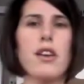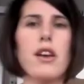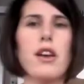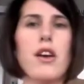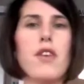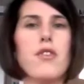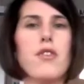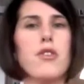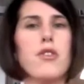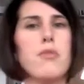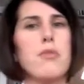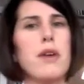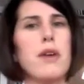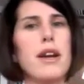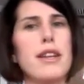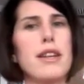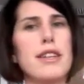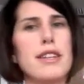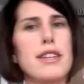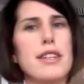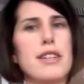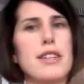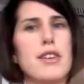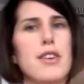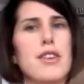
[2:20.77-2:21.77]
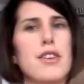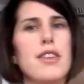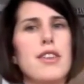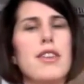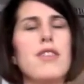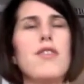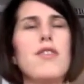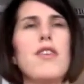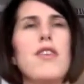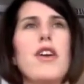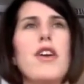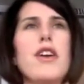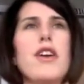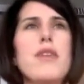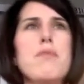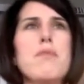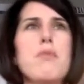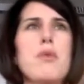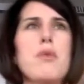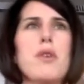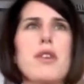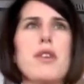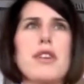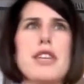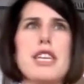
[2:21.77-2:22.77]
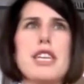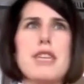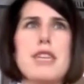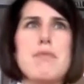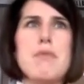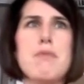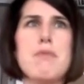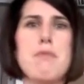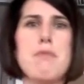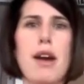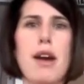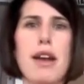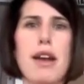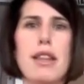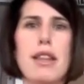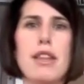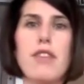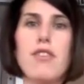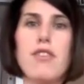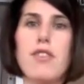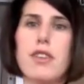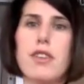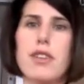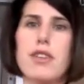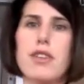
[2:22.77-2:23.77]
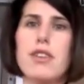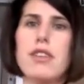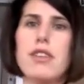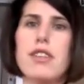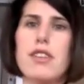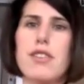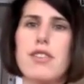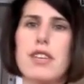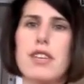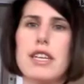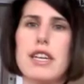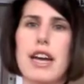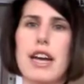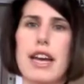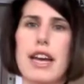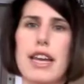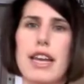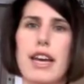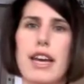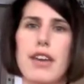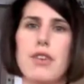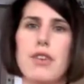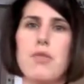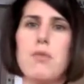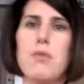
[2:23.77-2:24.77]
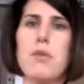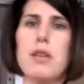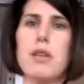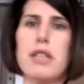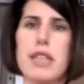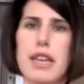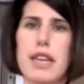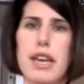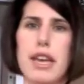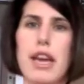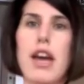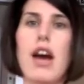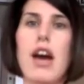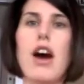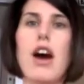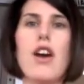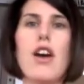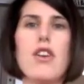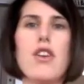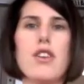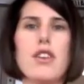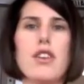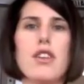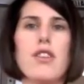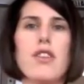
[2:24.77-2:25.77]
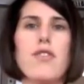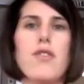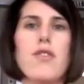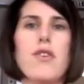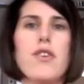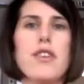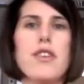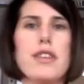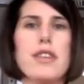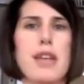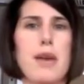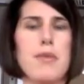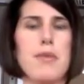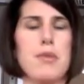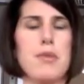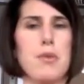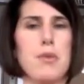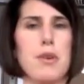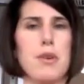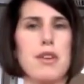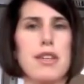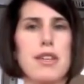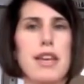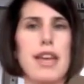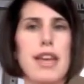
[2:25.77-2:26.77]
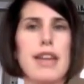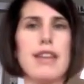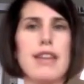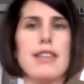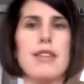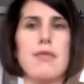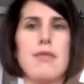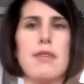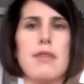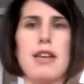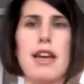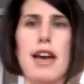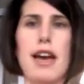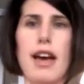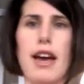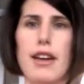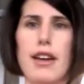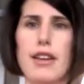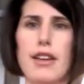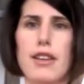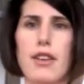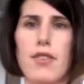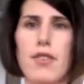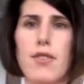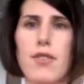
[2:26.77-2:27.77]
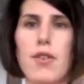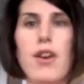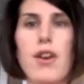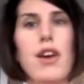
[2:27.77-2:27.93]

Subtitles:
For practitioners, it's very important to keep in mind that physical activity guidelines really are just the first step towards getting somebody active.